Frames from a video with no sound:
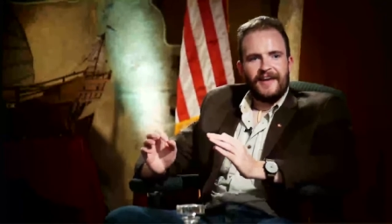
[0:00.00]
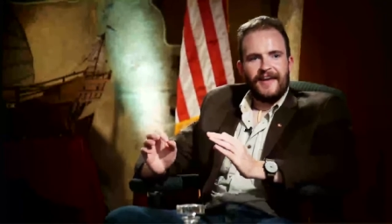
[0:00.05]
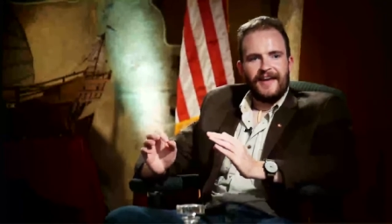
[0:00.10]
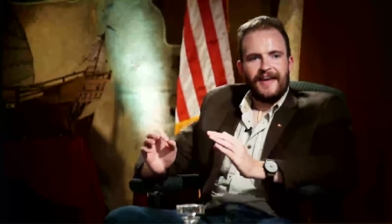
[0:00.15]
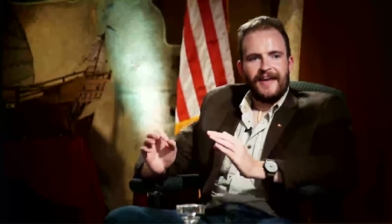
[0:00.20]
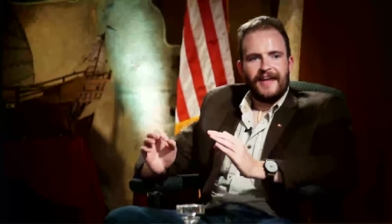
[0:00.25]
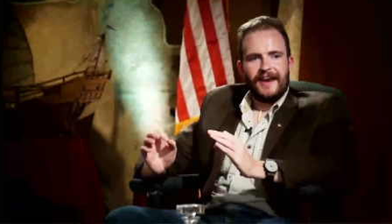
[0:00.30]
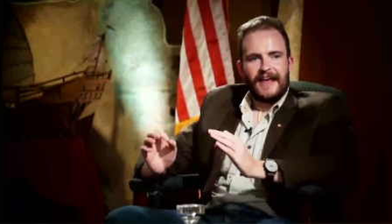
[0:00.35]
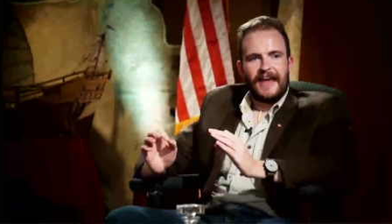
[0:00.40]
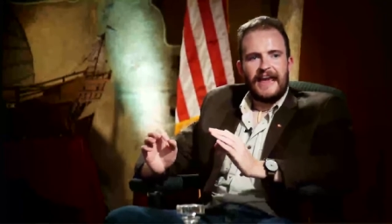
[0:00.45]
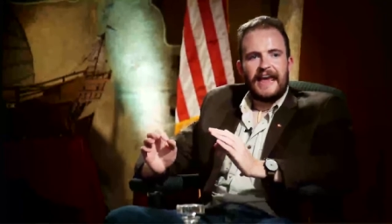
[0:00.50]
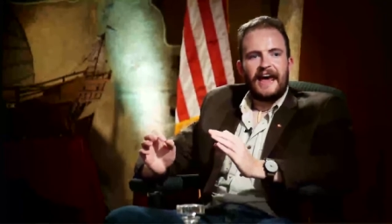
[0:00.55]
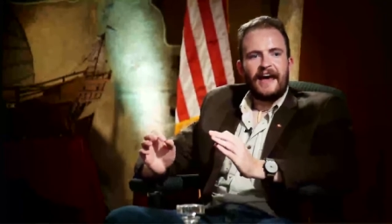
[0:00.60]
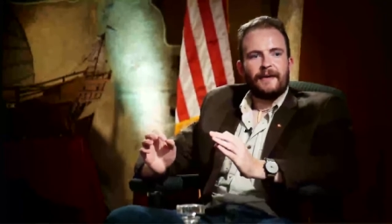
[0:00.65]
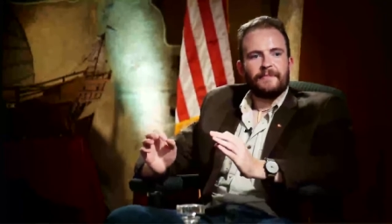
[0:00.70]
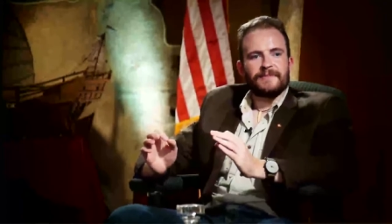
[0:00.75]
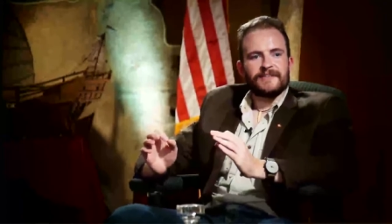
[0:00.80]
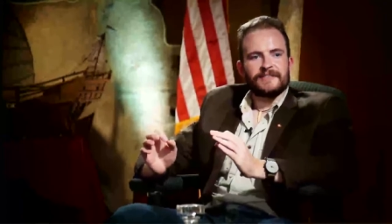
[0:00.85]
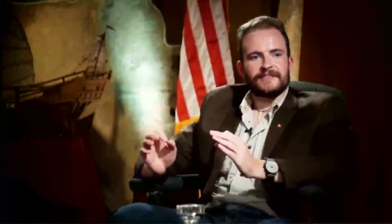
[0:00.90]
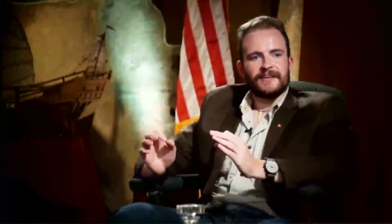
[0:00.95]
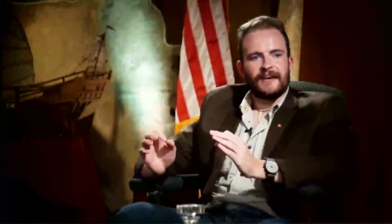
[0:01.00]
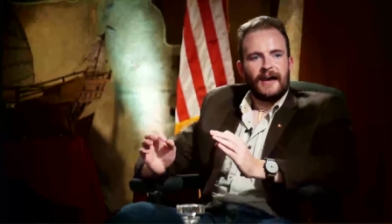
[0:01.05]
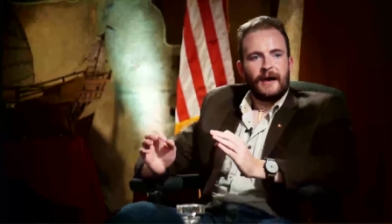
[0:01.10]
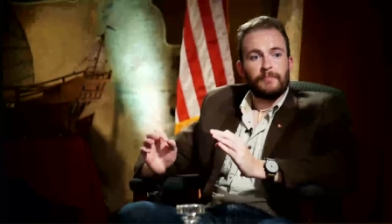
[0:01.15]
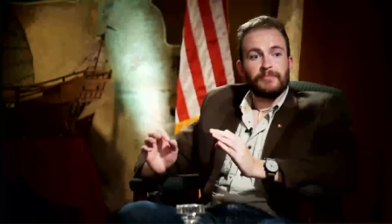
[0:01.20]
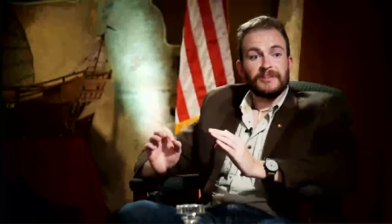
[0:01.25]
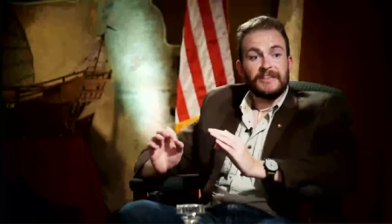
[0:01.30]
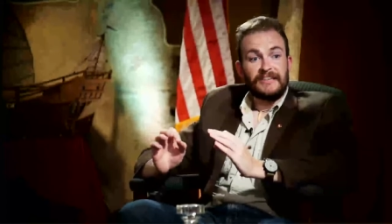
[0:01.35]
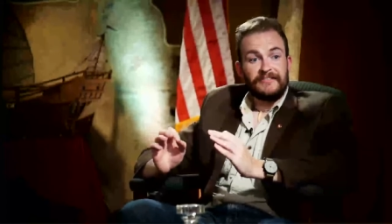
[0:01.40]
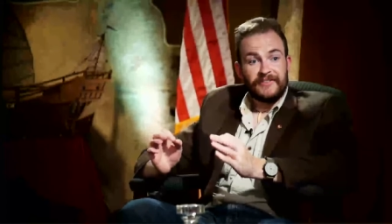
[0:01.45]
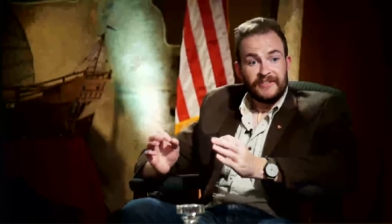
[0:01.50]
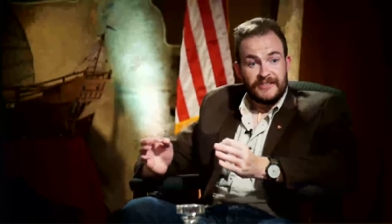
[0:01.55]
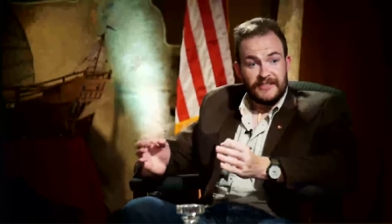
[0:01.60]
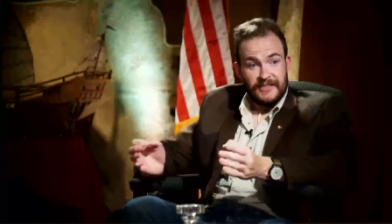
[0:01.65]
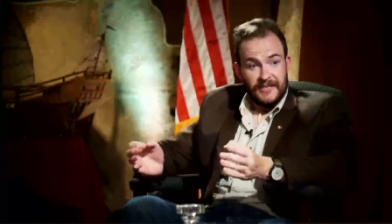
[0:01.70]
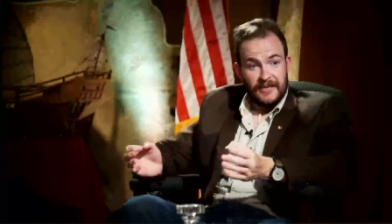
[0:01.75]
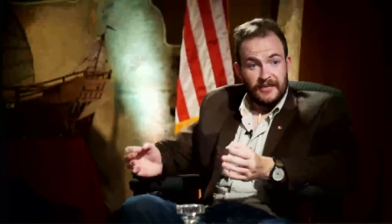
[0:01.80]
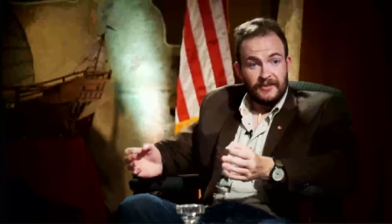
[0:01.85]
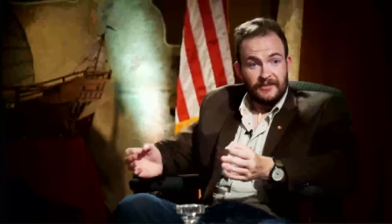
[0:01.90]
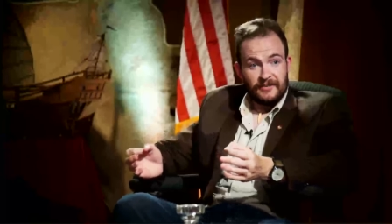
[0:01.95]
And Ahab is, I believe, in
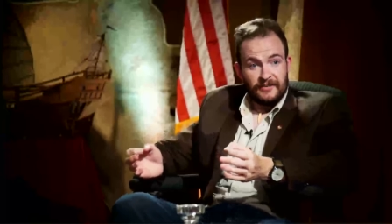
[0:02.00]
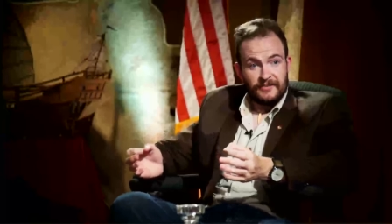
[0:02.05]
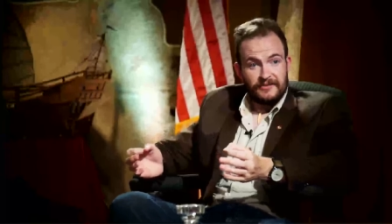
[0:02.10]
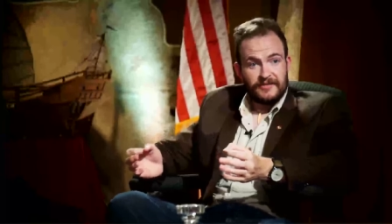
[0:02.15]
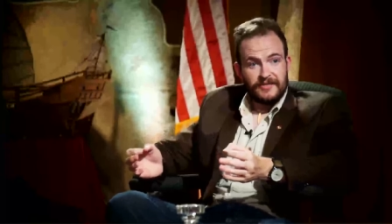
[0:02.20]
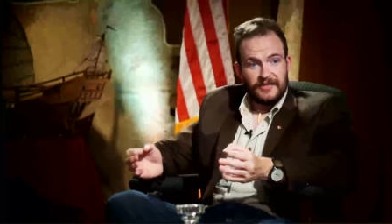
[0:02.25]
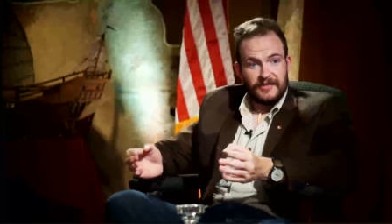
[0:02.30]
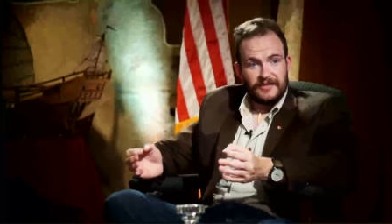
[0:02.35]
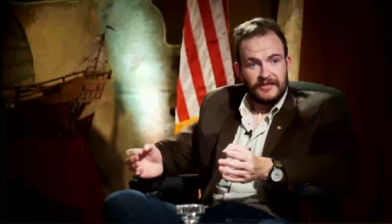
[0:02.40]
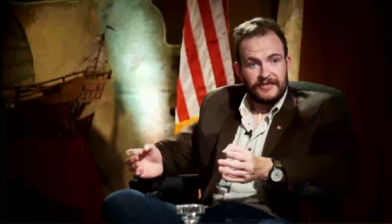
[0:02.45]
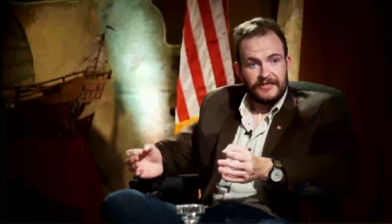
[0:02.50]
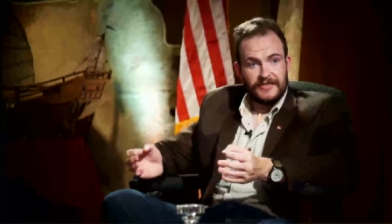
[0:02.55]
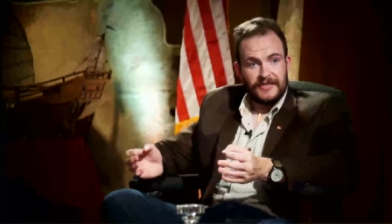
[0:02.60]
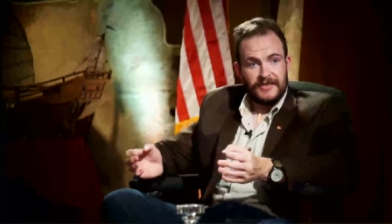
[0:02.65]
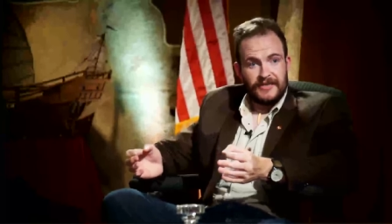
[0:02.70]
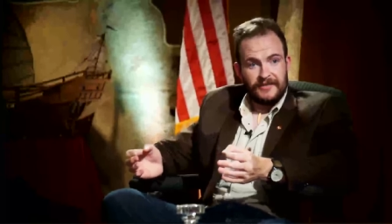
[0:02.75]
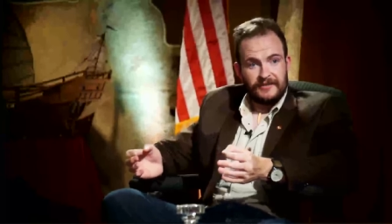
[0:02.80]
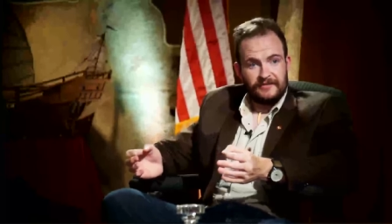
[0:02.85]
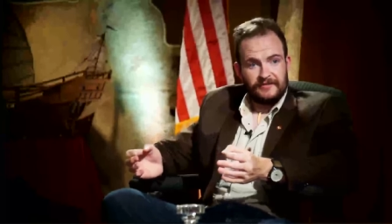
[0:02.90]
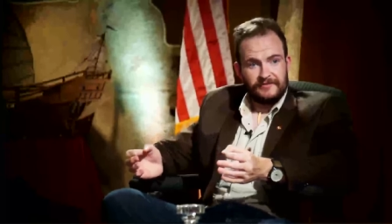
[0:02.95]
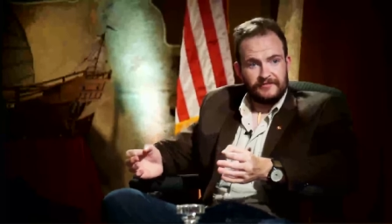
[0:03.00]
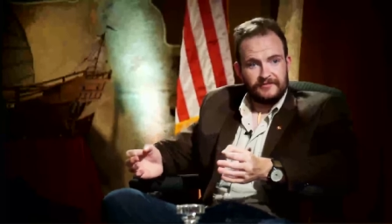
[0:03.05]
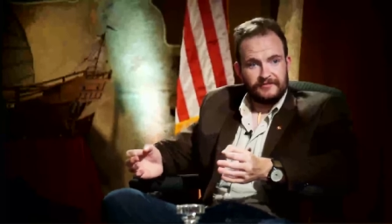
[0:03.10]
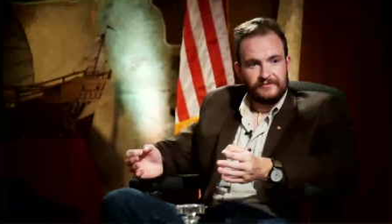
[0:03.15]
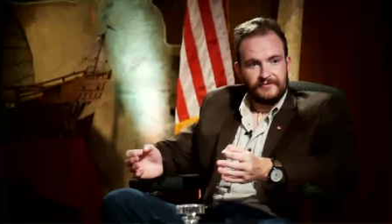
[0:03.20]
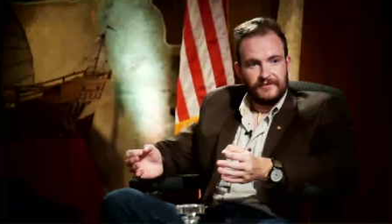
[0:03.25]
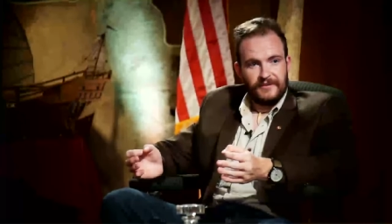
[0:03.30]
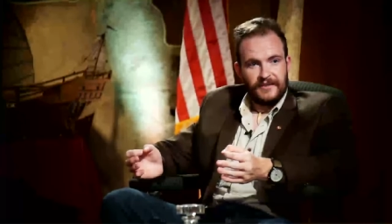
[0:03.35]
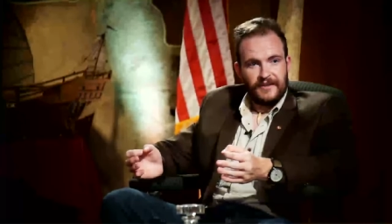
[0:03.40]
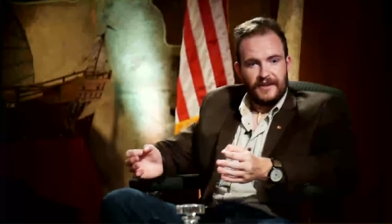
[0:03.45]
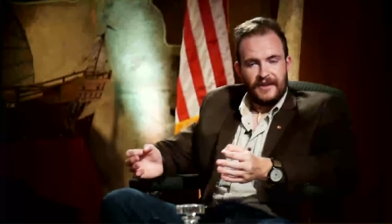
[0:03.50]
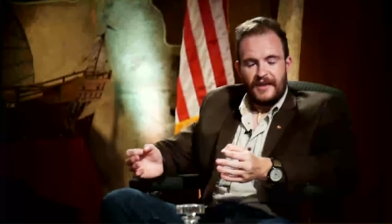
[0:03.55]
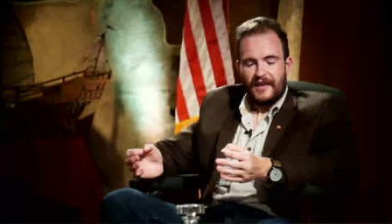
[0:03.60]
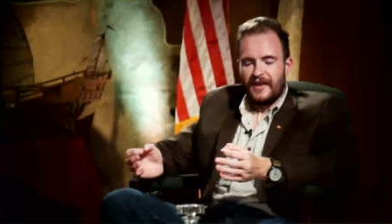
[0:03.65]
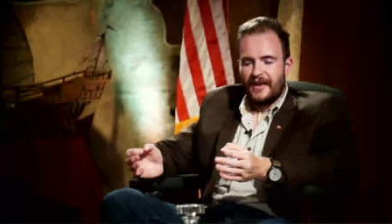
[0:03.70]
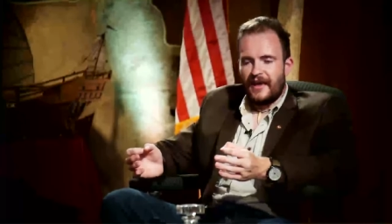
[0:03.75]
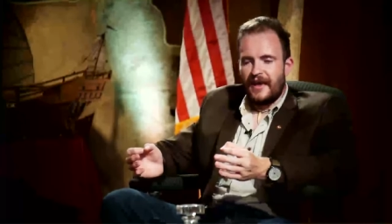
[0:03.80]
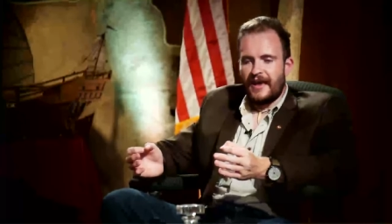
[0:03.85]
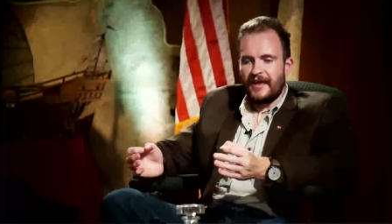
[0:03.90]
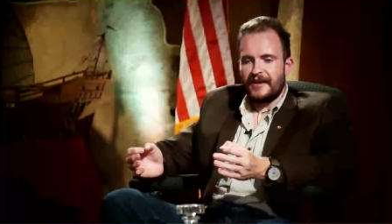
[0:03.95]
tears in the scene
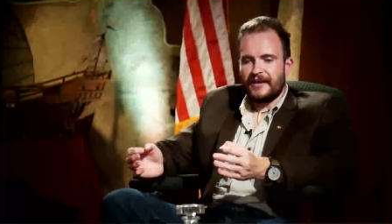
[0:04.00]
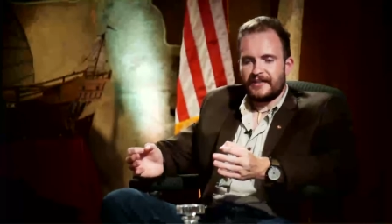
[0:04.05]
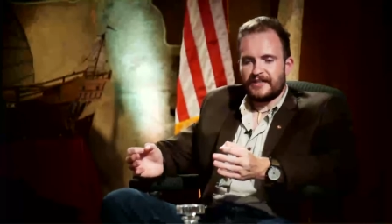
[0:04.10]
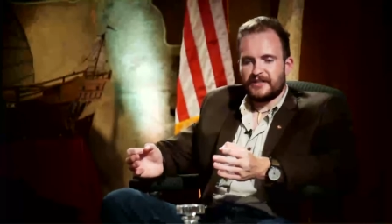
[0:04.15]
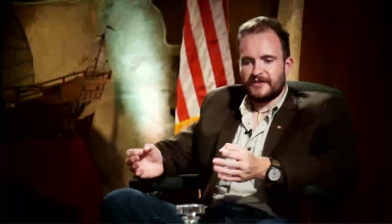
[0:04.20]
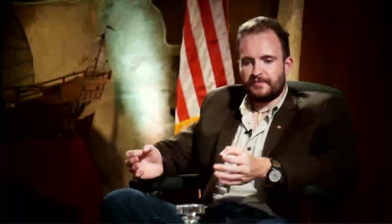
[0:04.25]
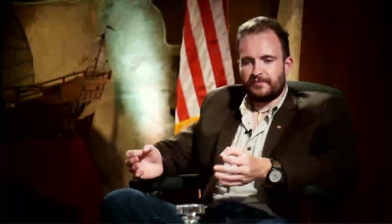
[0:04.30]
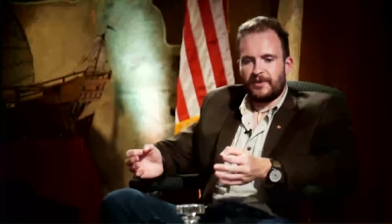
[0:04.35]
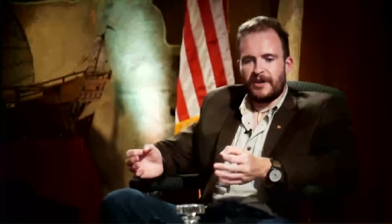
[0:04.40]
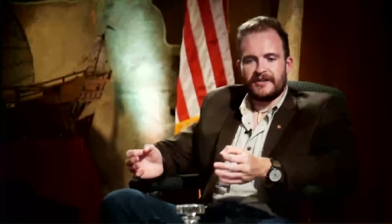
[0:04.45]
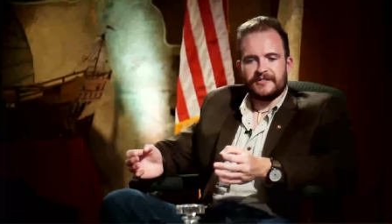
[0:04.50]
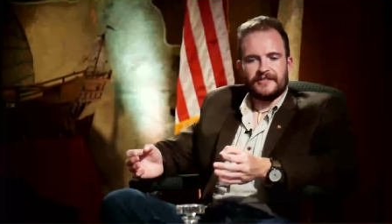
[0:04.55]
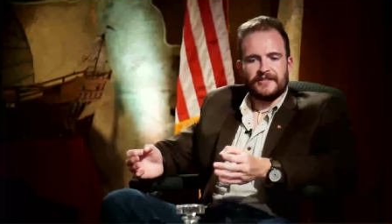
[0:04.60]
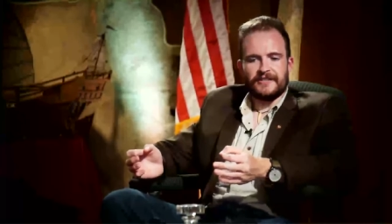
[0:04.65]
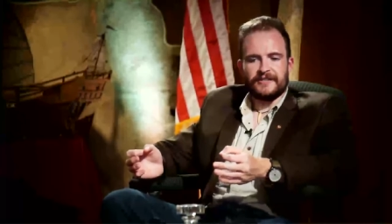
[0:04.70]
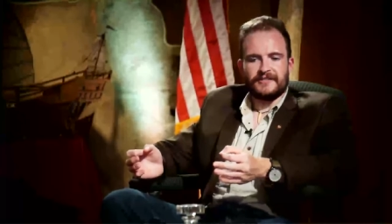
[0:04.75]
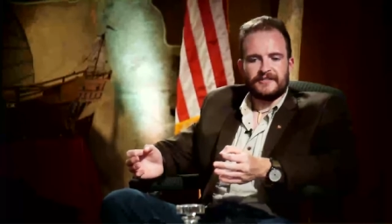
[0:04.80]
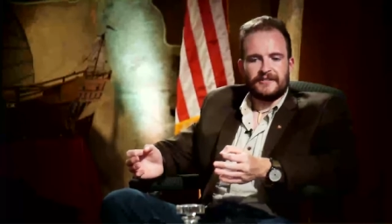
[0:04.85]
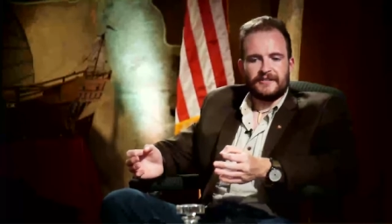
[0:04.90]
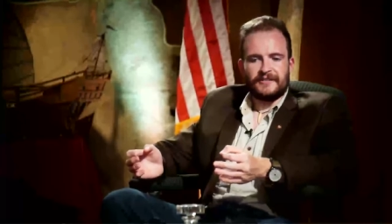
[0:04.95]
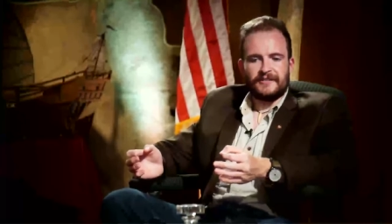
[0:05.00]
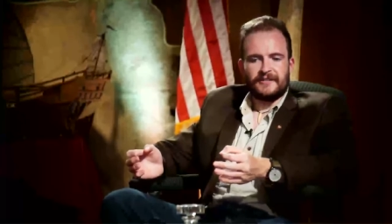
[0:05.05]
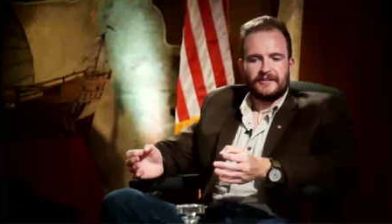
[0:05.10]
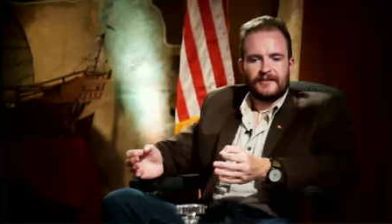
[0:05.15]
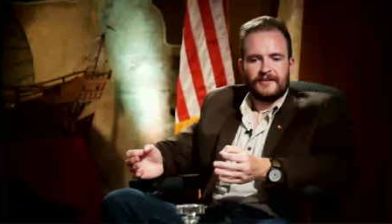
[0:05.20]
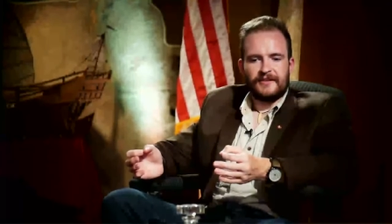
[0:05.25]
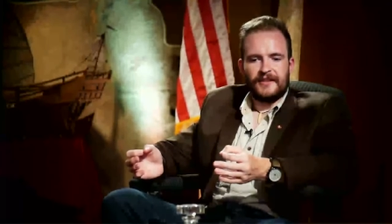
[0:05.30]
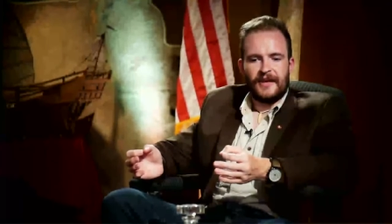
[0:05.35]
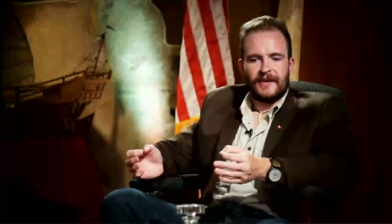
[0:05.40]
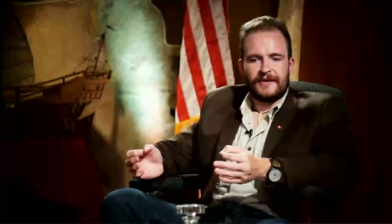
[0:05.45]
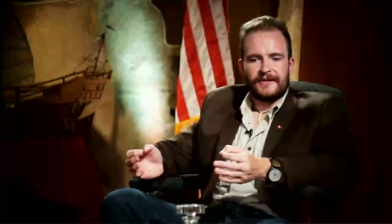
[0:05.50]
and expresses that